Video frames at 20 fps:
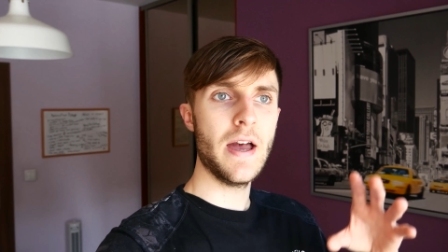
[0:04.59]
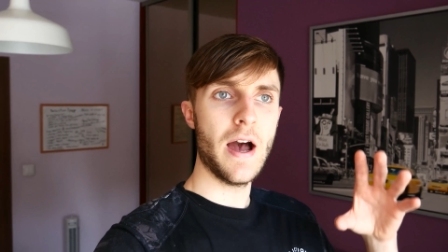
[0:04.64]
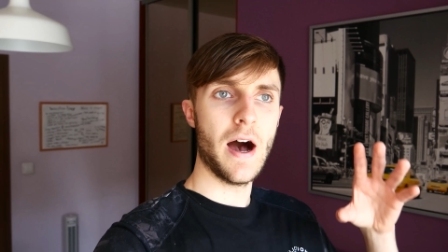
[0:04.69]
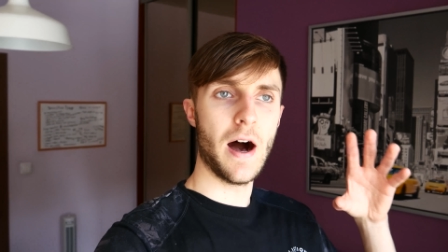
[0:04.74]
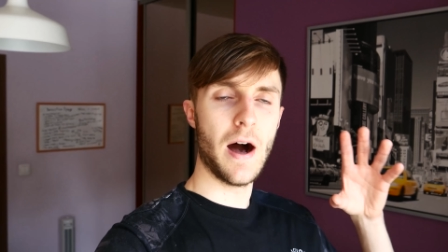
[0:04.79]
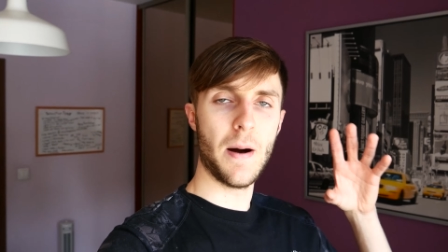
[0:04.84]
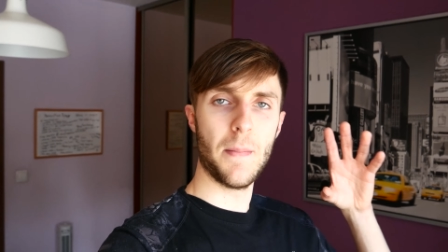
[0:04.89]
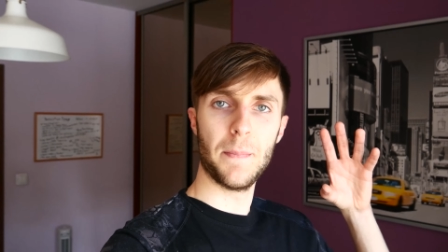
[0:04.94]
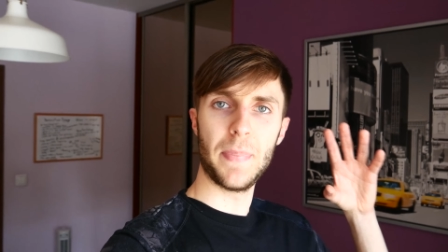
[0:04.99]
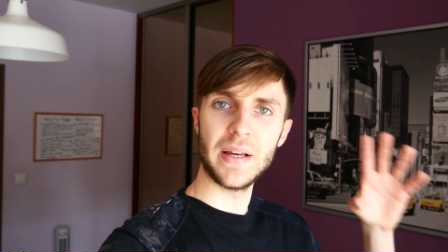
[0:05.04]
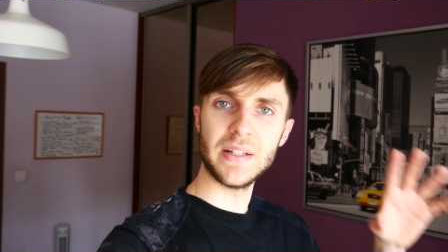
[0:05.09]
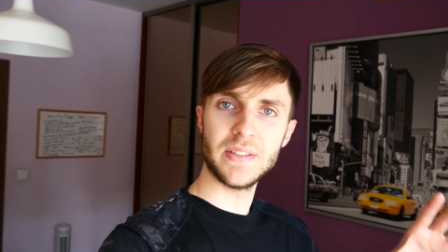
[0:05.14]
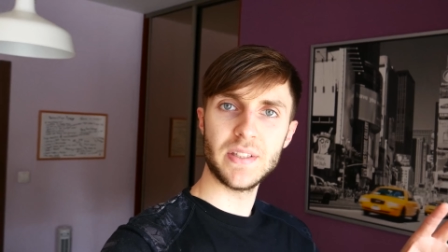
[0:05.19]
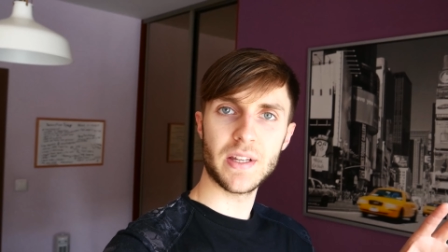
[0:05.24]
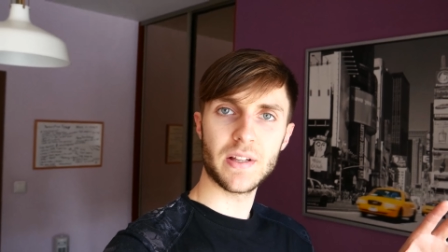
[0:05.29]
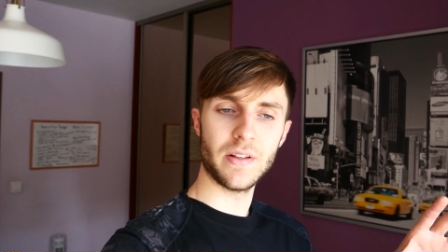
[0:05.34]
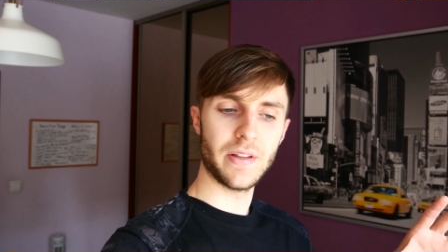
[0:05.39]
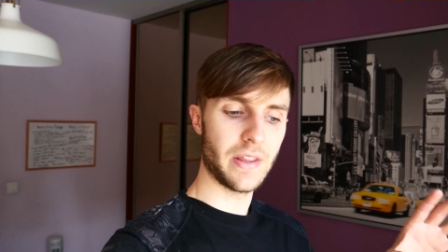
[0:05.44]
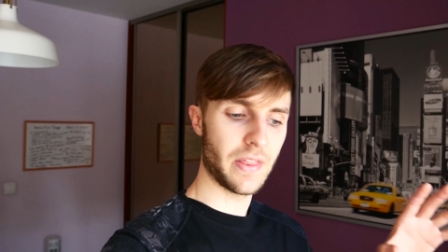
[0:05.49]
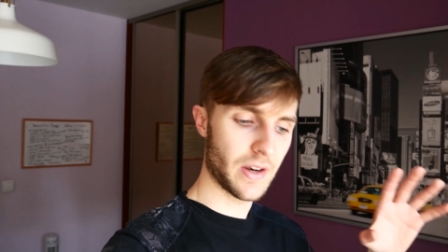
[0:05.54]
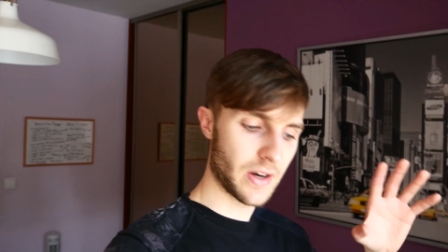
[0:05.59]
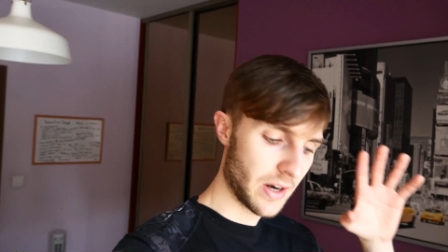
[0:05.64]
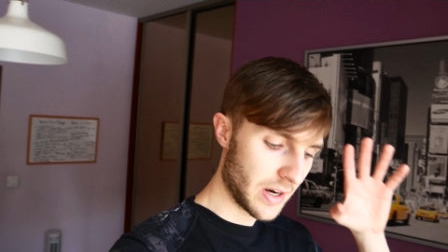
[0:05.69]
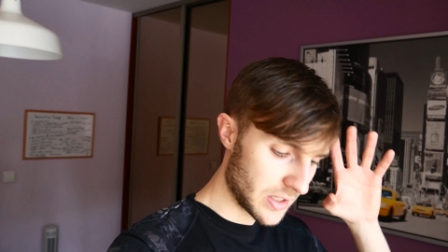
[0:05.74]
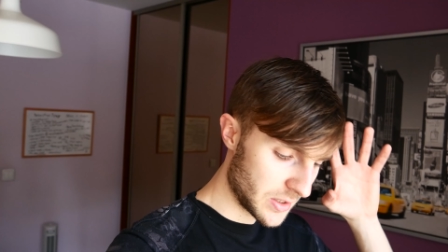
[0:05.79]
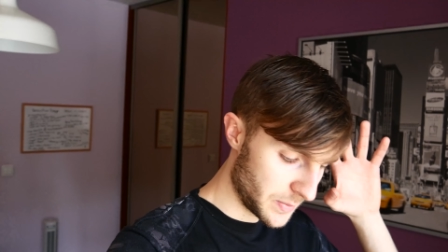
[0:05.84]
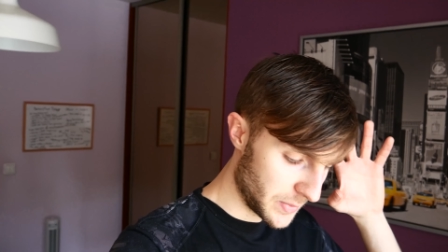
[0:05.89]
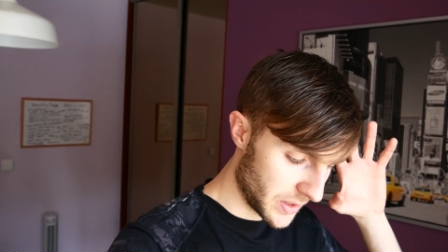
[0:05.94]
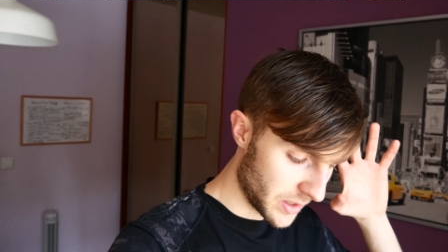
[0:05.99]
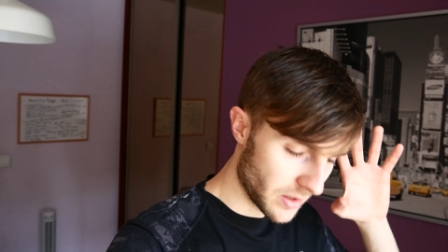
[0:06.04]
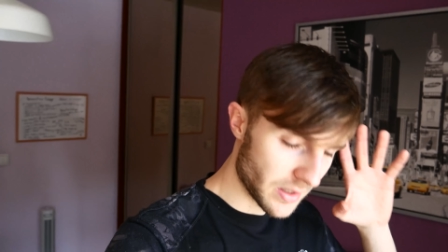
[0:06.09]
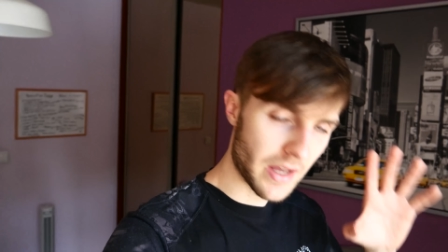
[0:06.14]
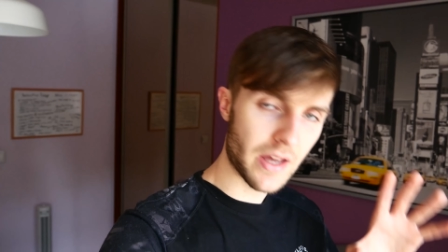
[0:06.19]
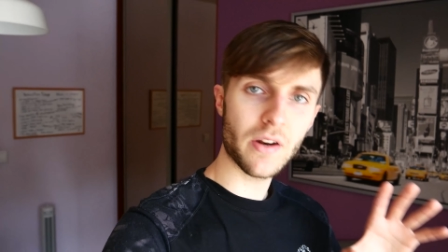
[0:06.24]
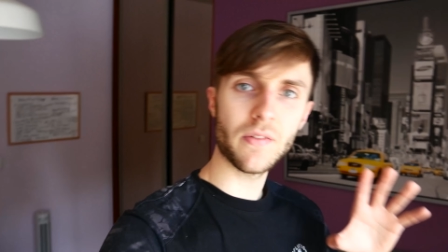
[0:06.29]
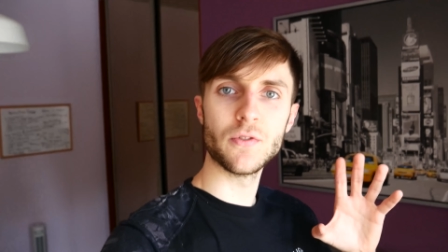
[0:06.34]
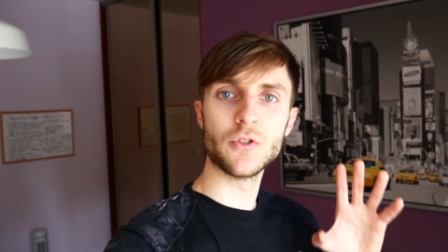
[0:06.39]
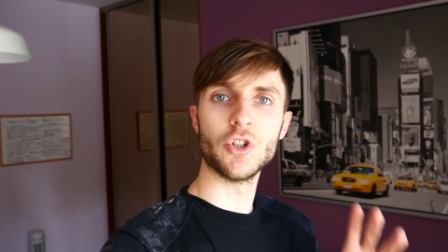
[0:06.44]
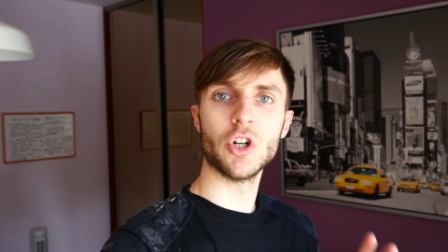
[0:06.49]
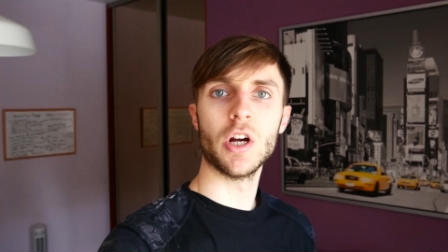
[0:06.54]
Um, basically, there has been a lot
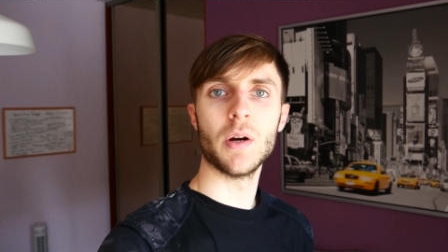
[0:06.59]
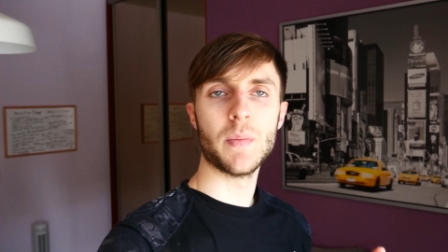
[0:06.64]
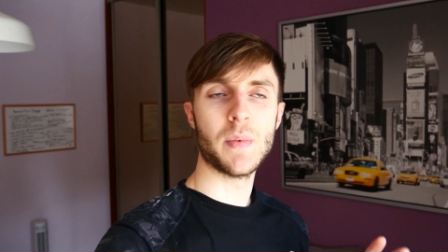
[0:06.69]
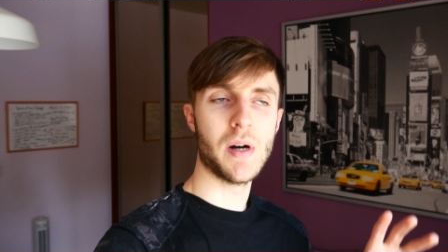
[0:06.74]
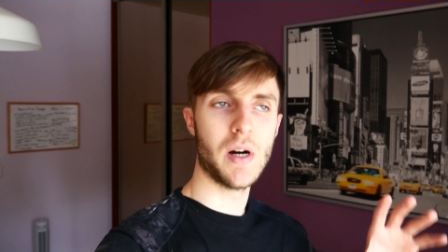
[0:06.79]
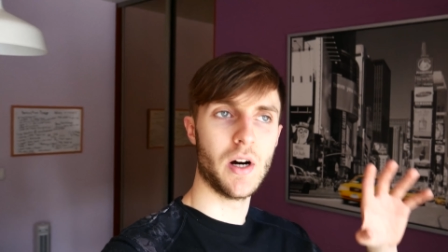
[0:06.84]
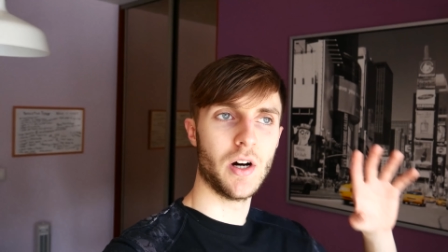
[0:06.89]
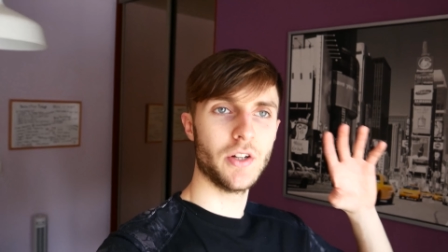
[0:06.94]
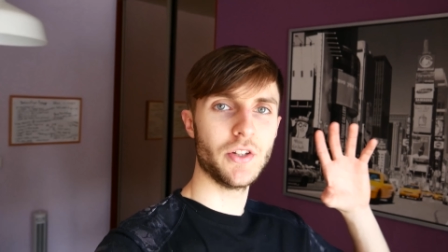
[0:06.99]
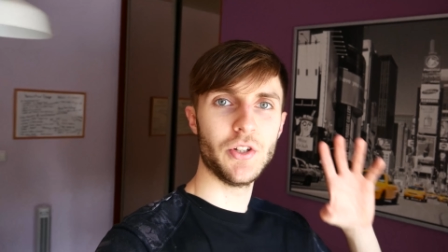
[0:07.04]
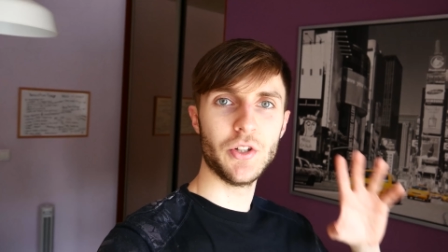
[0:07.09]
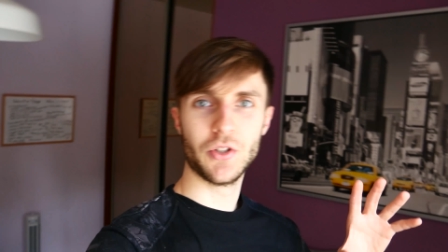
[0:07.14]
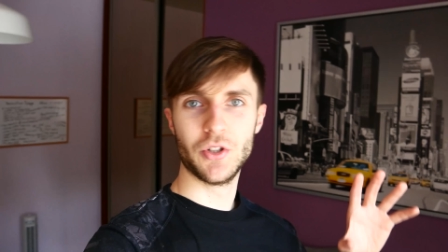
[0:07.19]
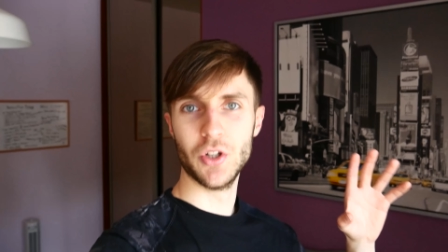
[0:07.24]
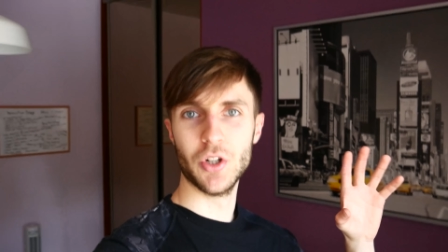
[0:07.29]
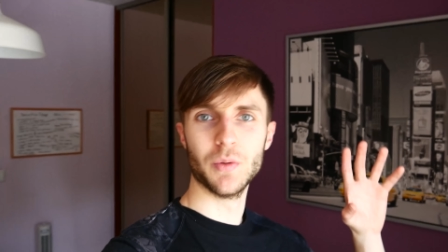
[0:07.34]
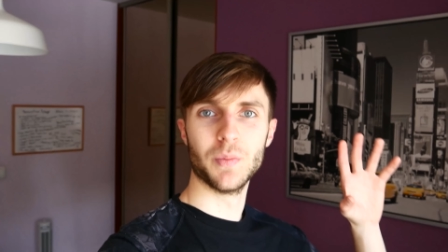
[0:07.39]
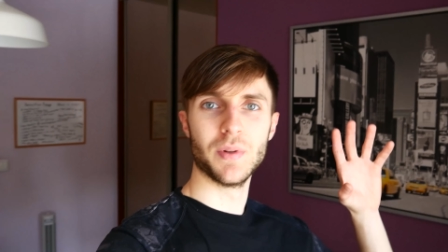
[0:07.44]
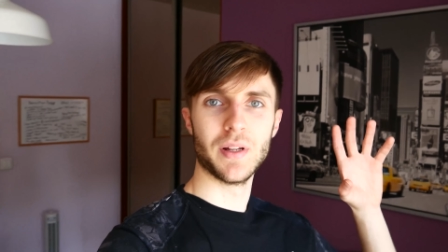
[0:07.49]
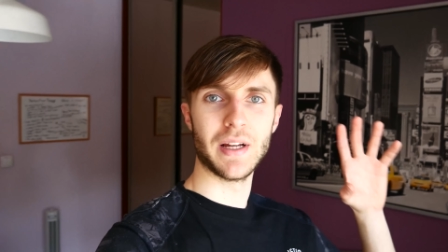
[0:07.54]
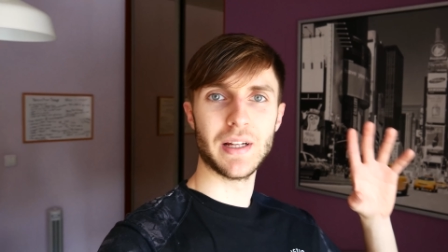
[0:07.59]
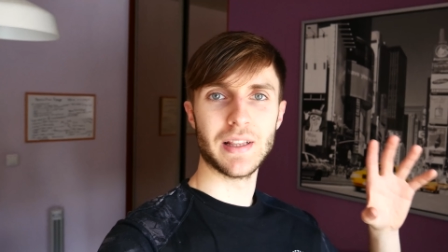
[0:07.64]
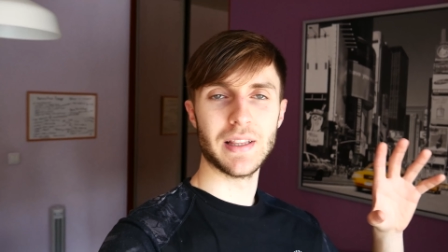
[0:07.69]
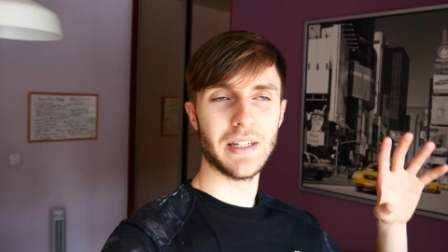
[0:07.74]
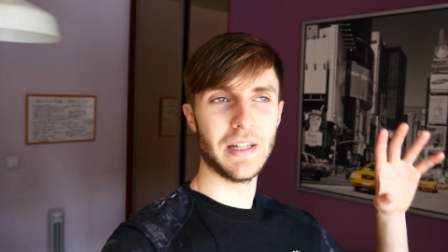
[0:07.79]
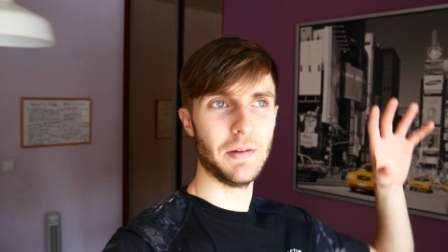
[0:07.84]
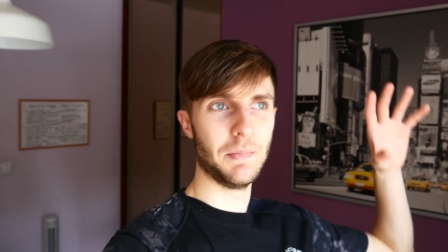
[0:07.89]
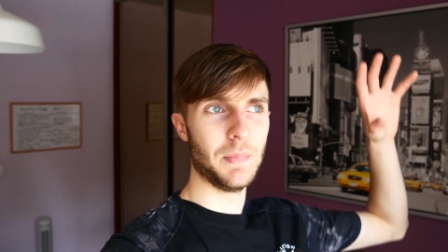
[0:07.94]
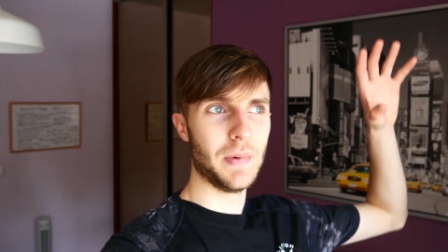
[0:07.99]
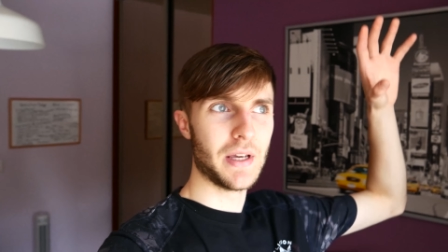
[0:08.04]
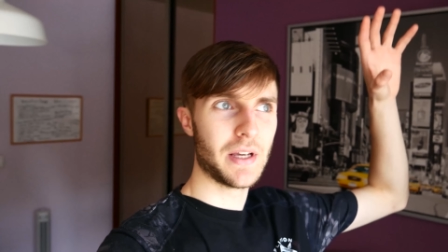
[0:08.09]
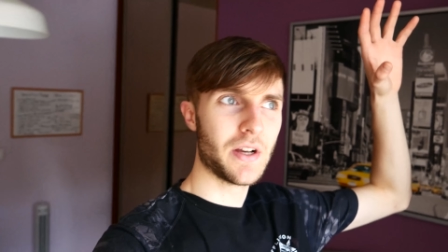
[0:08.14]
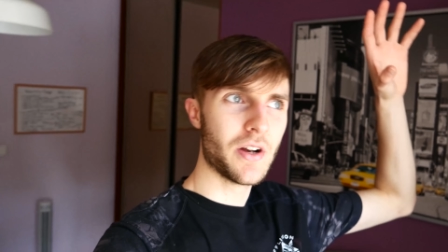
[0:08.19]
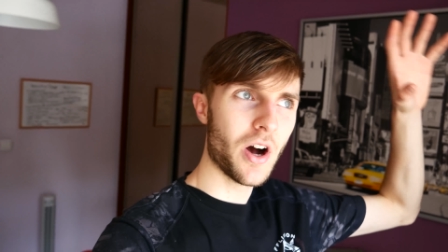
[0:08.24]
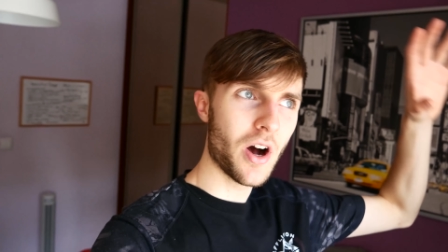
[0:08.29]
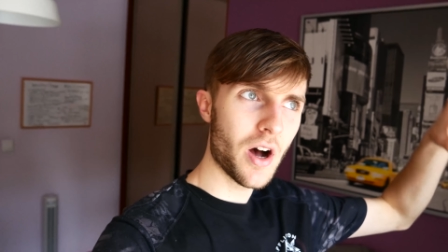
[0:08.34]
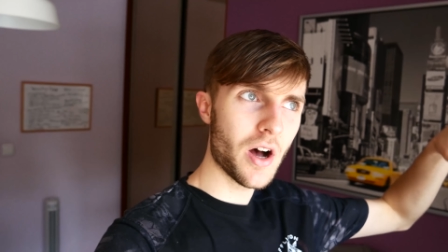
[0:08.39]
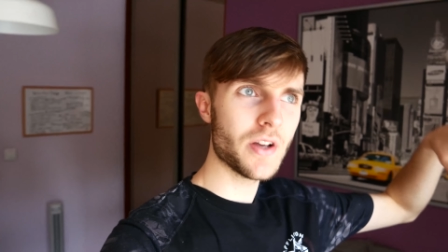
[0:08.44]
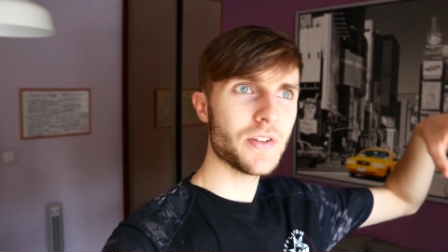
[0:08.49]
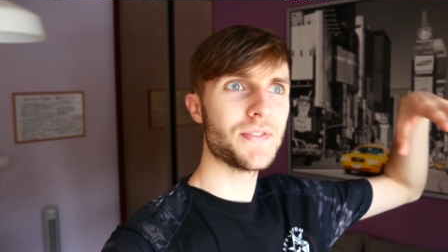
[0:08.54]
of drama on YouTube lately
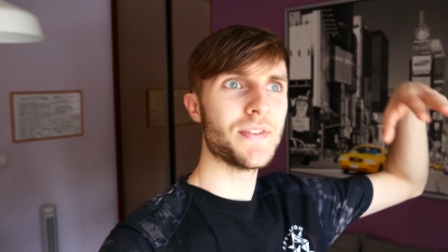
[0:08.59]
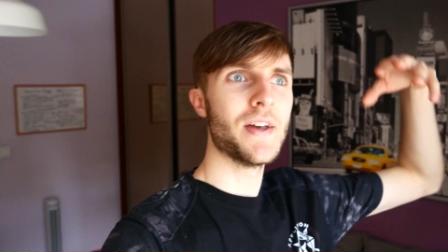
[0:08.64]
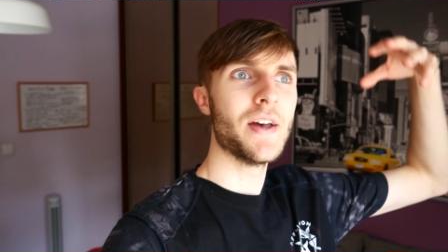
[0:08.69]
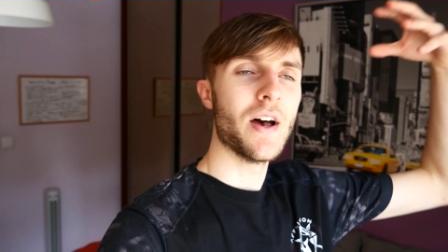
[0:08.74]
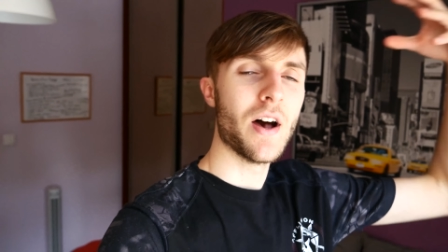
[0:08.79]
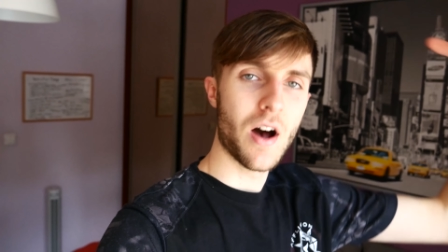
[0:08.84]
because